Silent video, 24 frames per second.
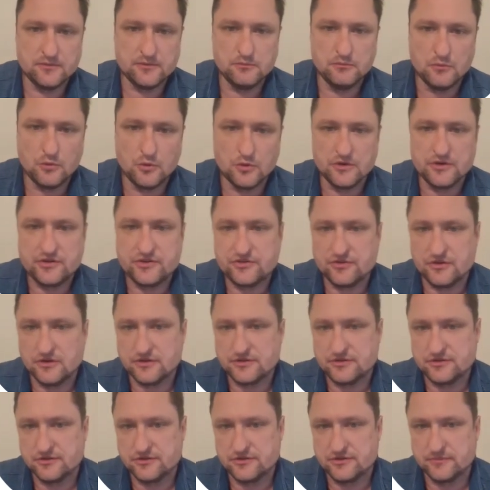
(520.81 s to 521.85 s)
more
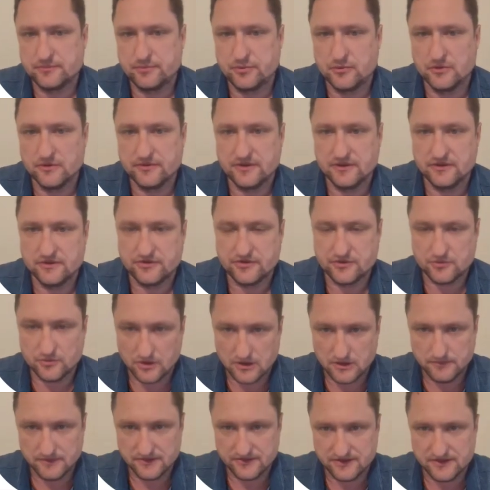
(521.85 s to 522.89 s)
structure support than
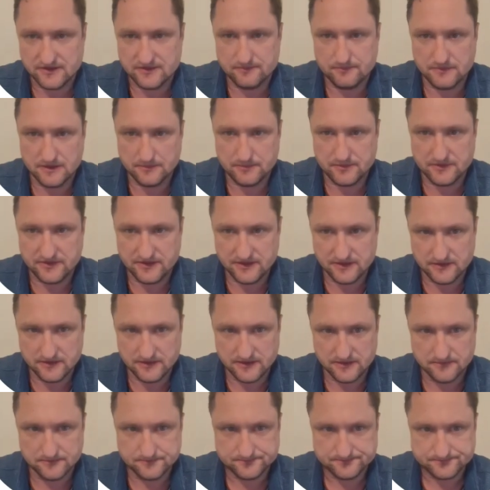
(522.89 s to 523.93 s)
squamous
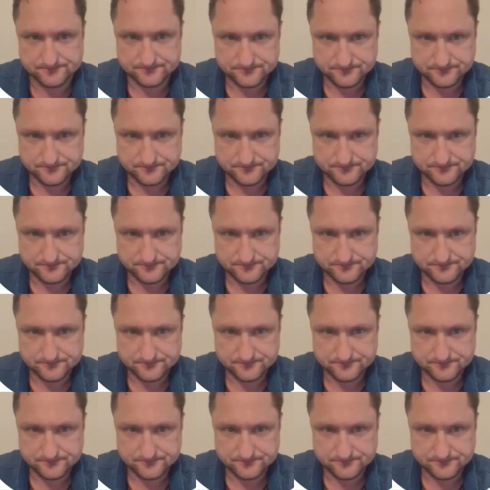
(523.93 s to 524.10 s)
epithelium